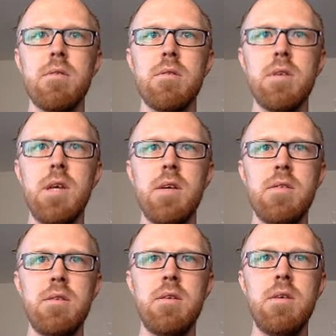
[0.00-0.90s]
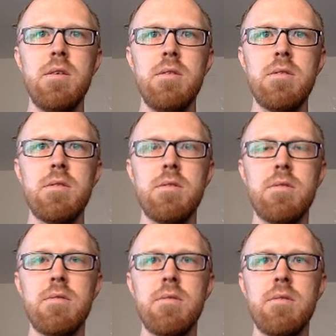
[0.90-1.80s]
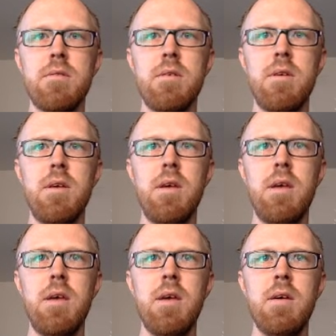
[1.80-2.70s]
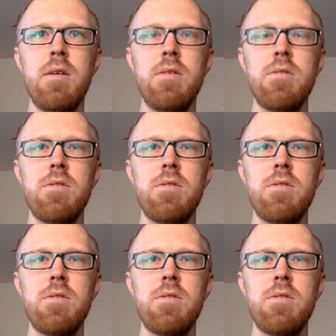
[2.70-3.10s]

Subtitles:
takes an int and